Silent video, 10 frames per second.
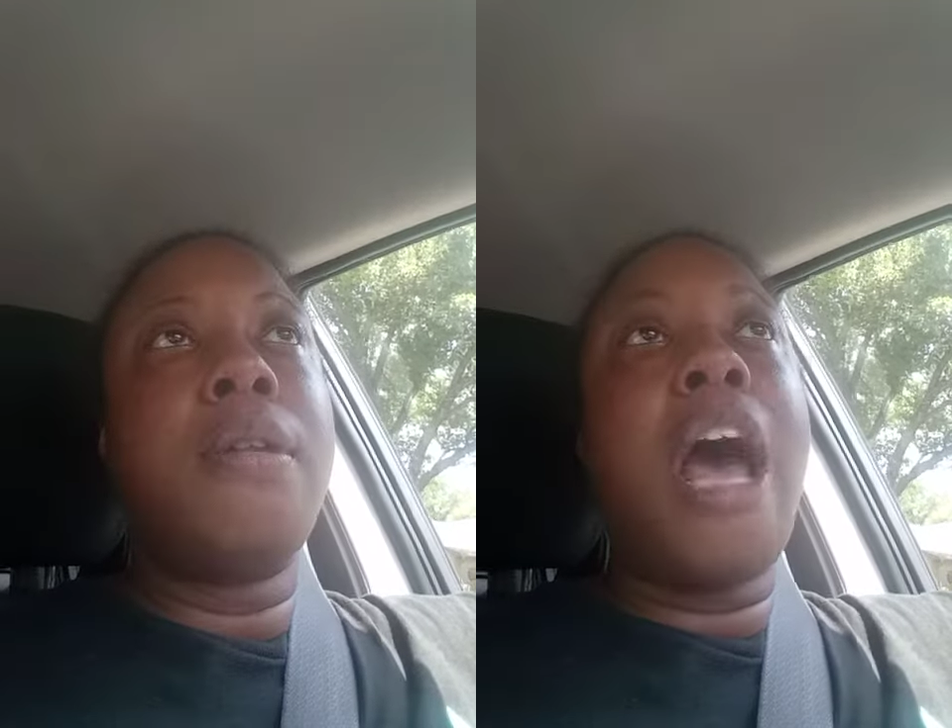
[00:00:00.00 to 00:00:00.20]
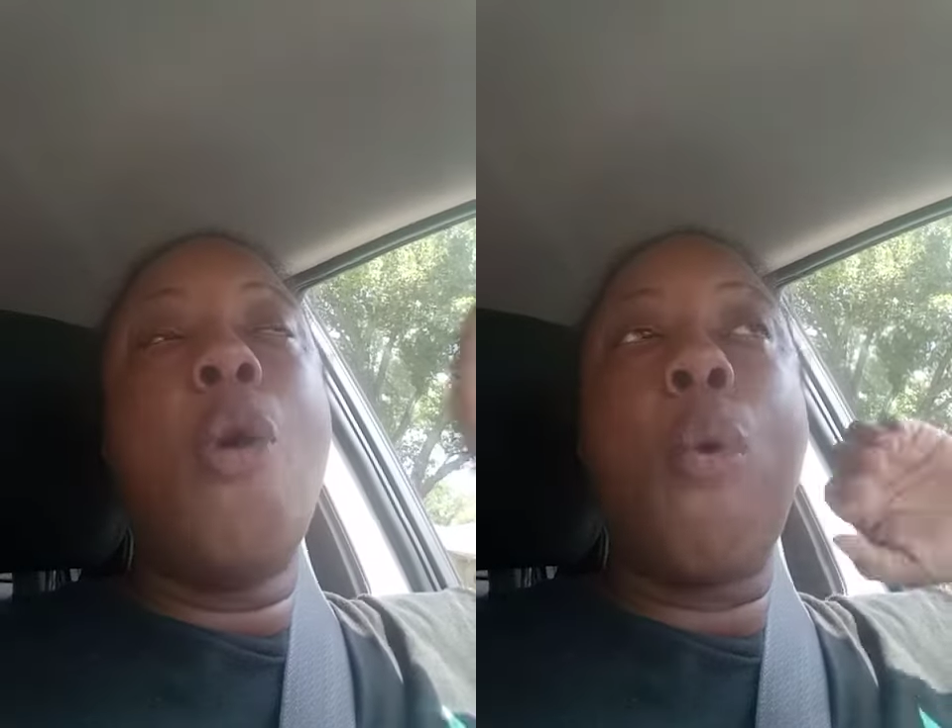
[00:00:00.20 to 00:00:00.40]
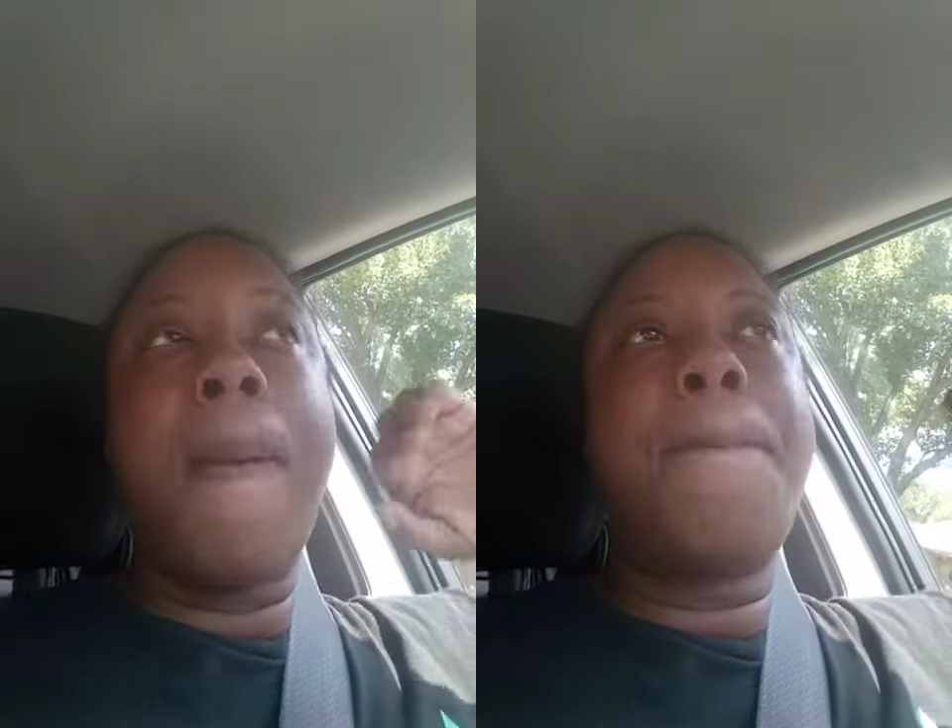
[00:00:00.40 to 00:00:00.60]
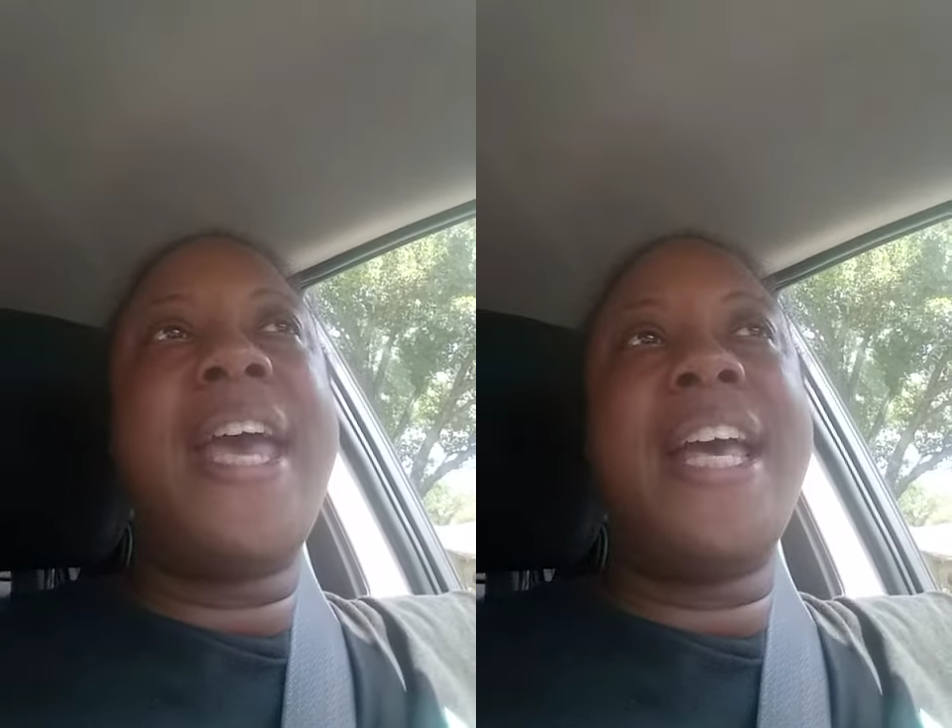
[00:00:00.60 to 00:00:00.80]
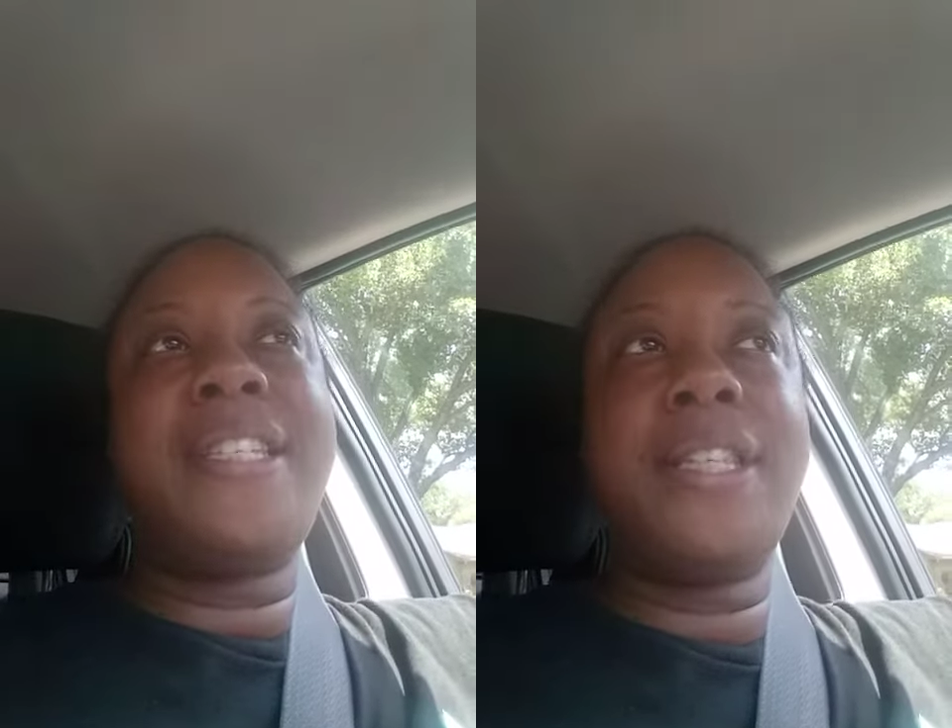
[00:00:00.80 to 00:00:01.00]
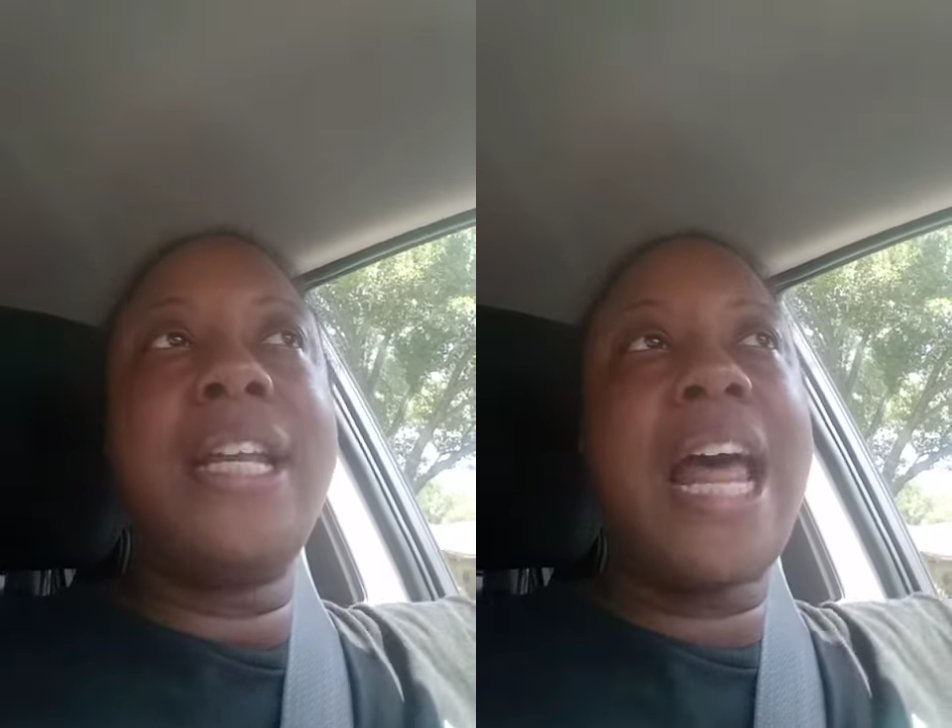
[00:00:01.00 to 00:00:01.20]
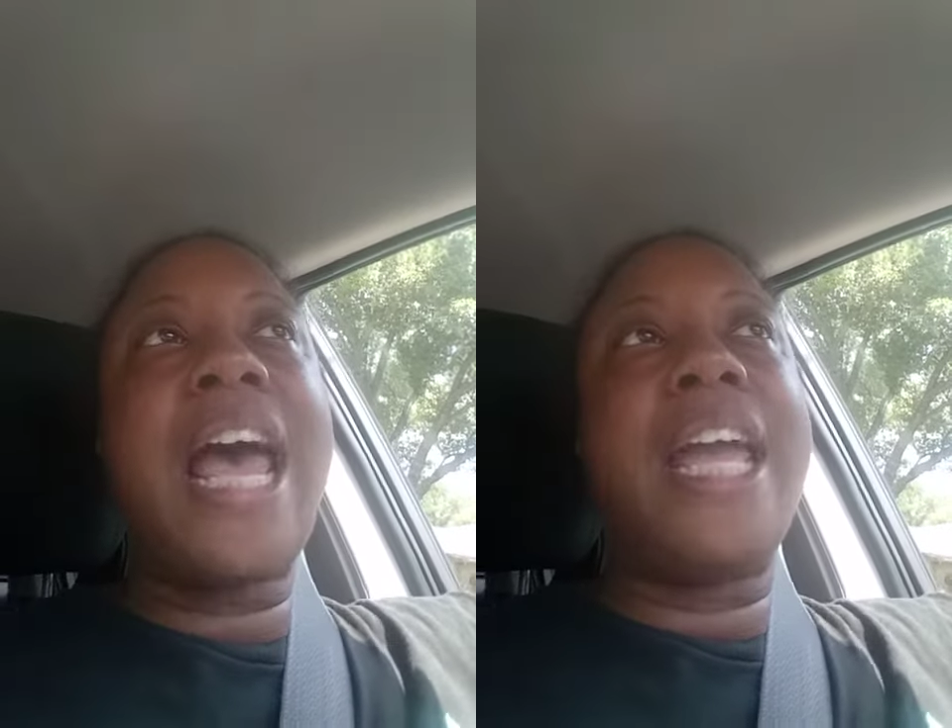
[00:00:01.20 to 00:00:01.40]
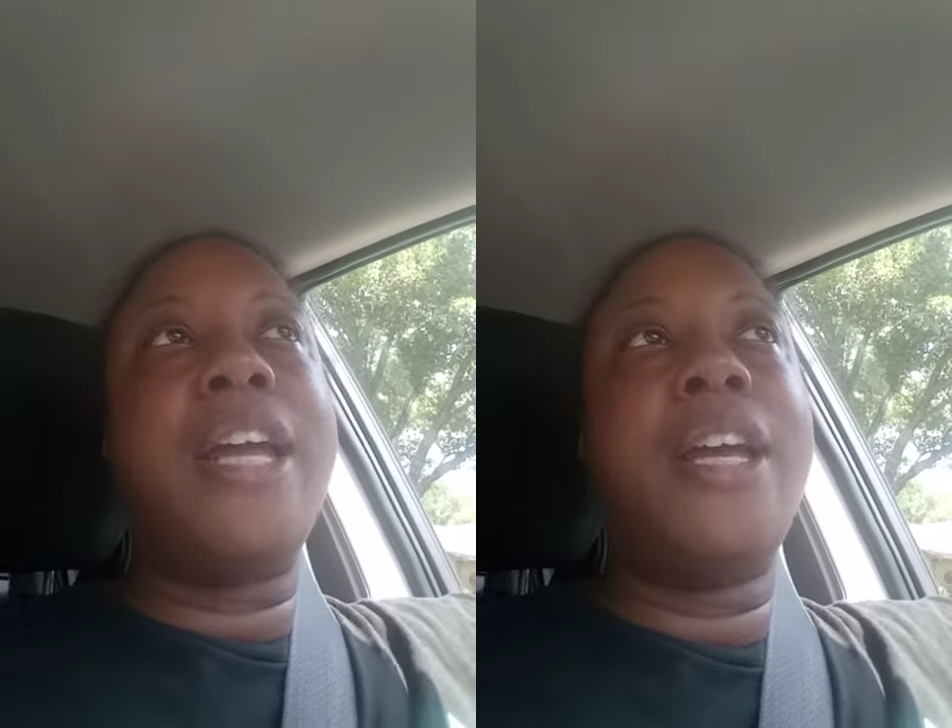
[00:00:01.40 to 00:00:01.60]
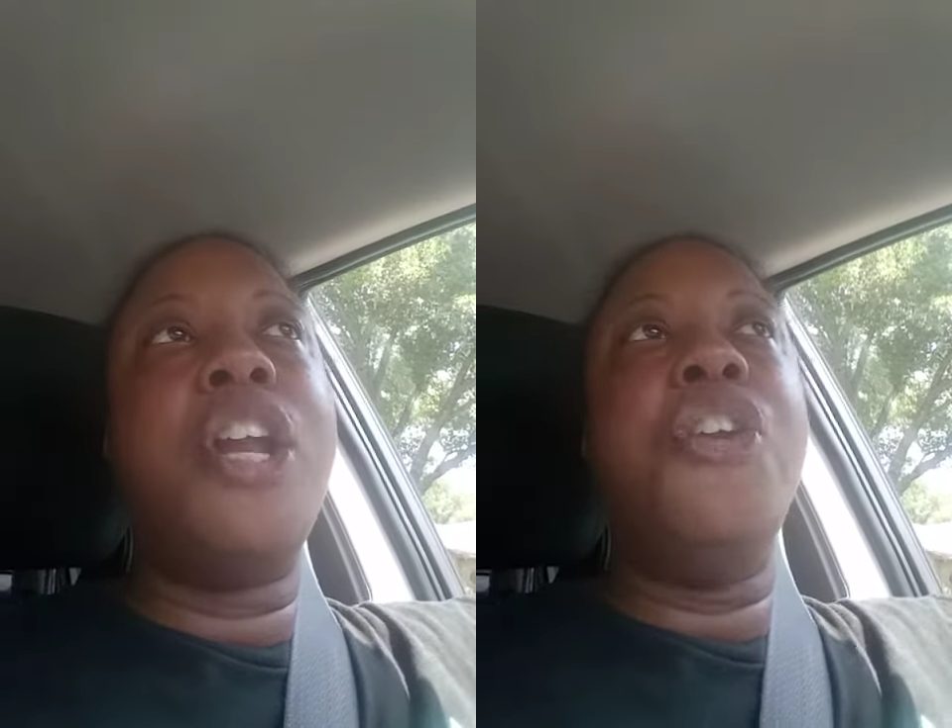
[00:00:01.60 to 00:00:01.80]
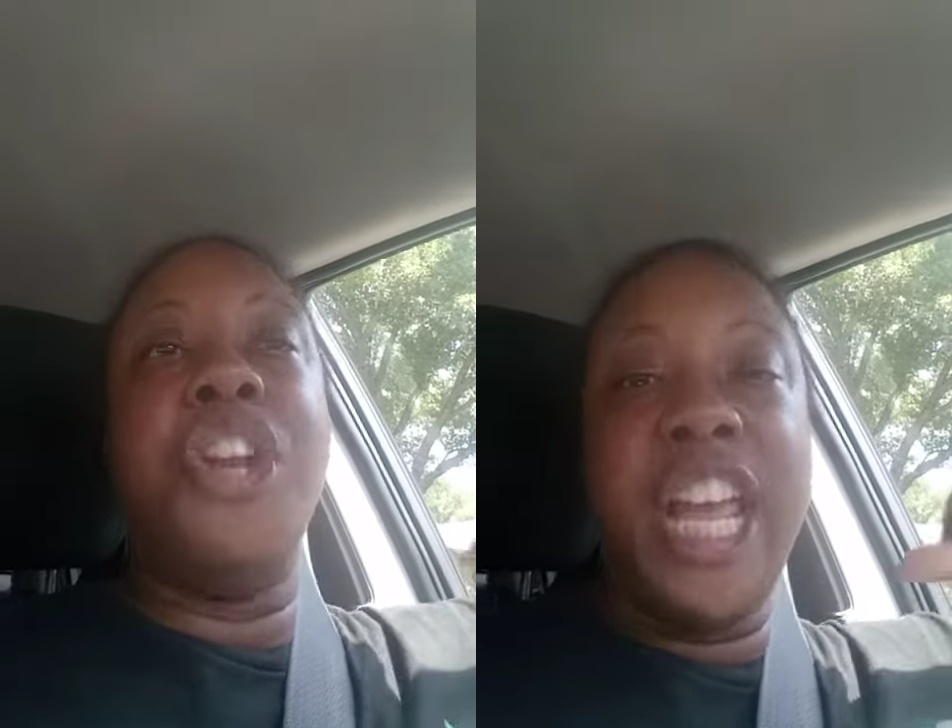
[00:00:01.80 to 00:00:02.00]
I went past the light.
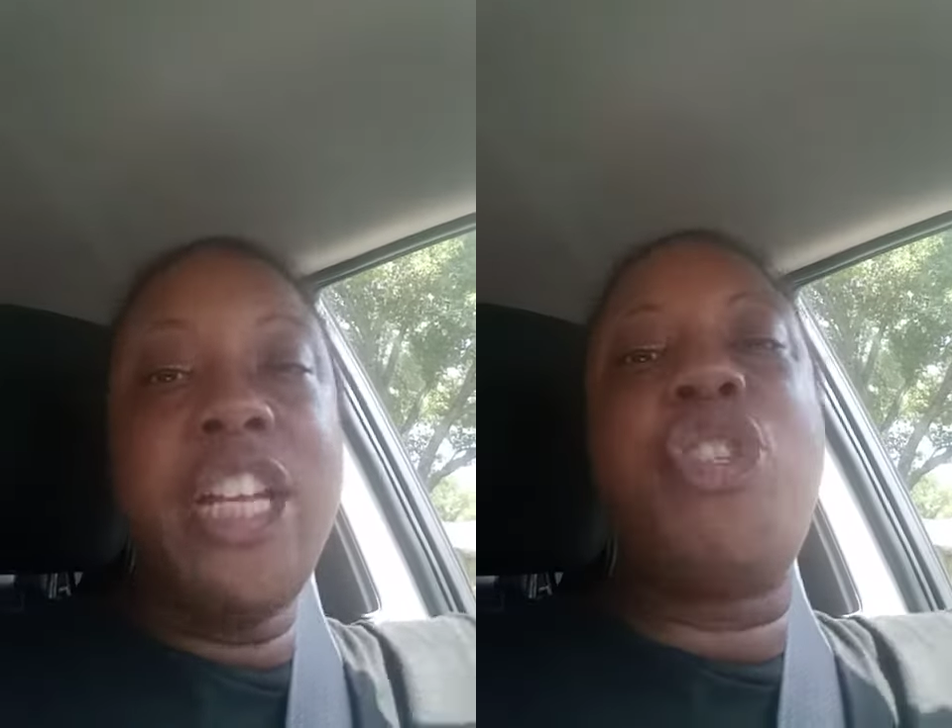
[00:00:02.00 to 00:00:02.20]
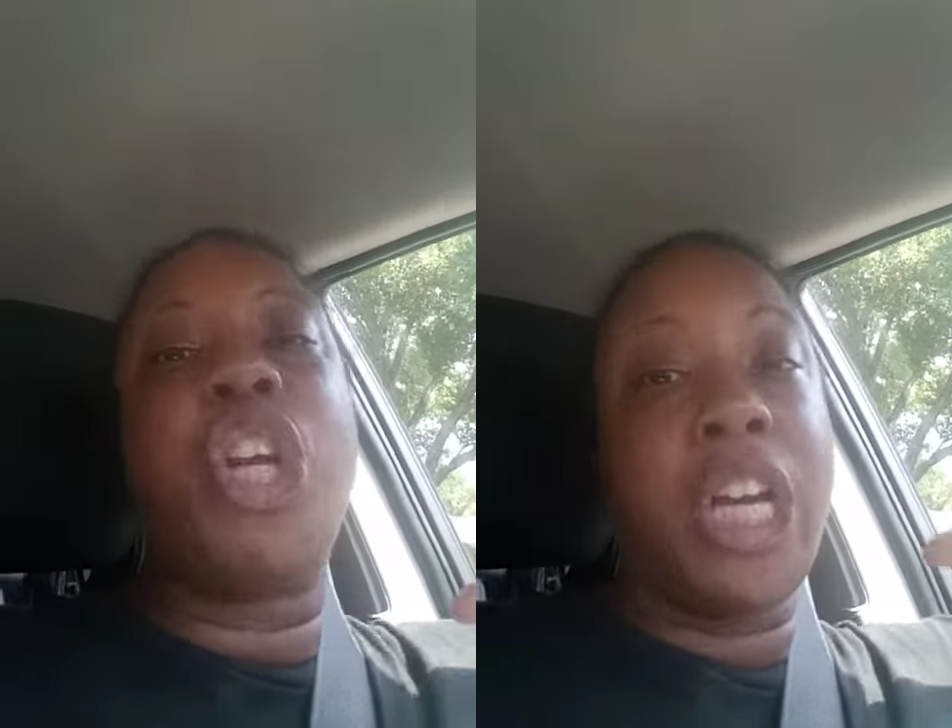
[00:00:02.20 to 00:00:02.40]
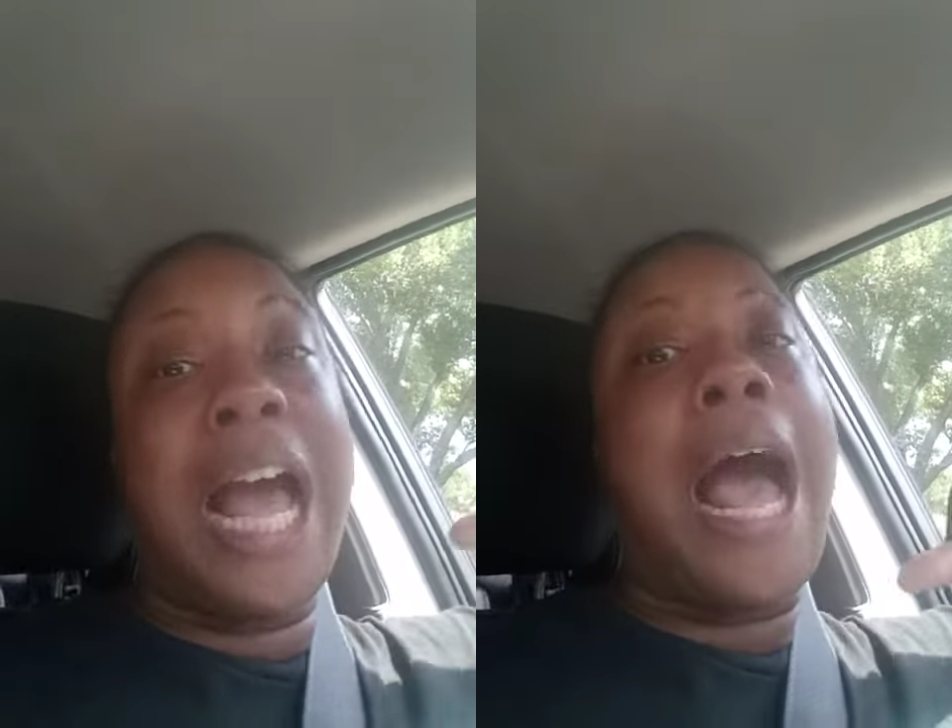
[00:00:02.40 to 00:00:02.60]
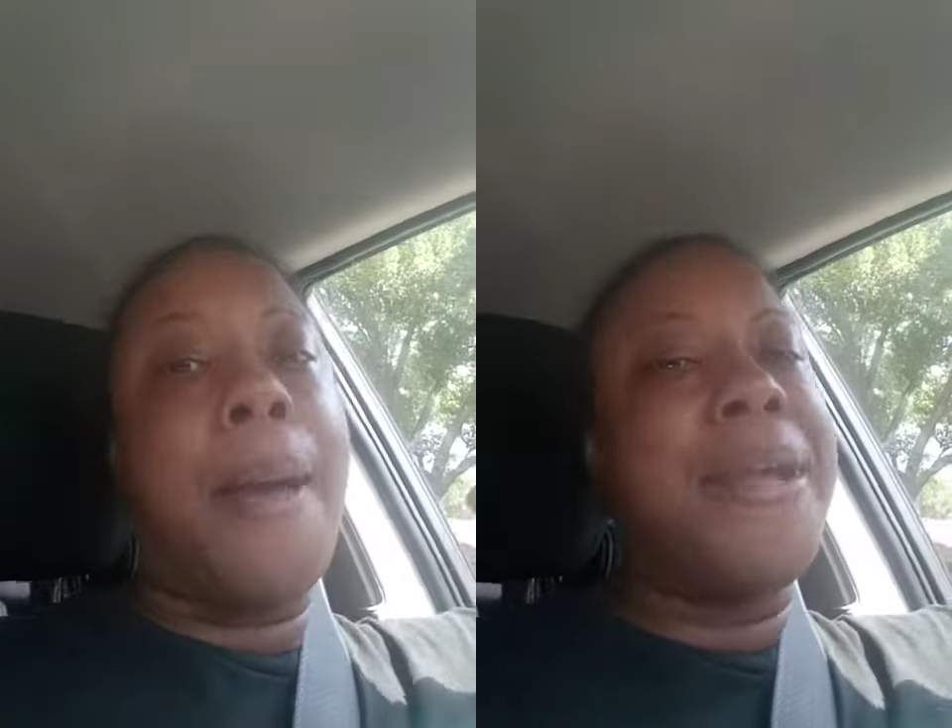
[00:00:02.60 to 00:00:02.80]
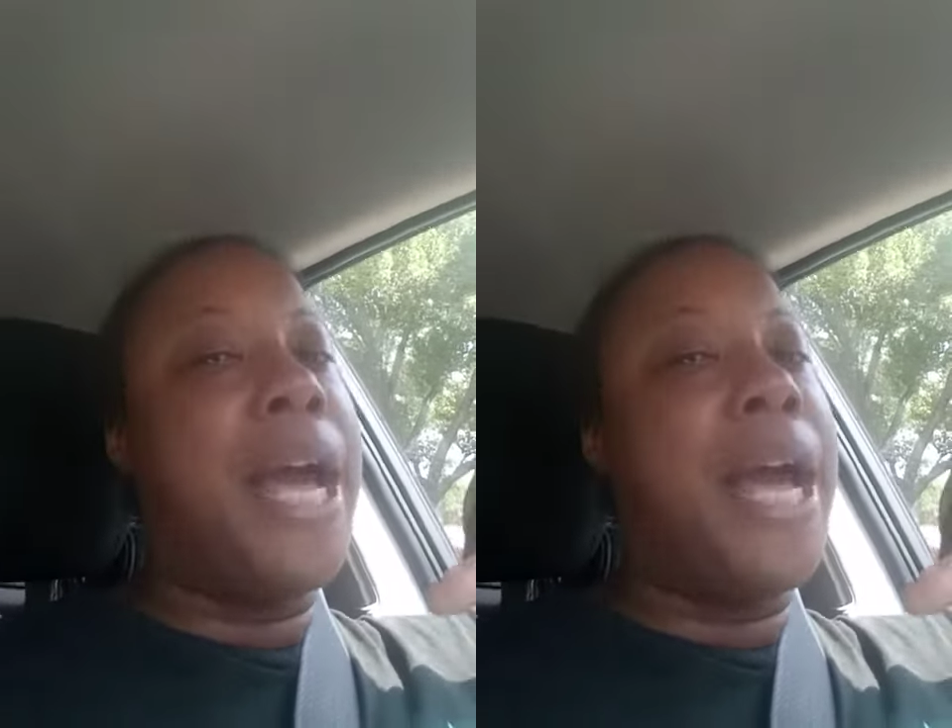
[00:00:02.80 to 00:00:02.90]
Ninja cop,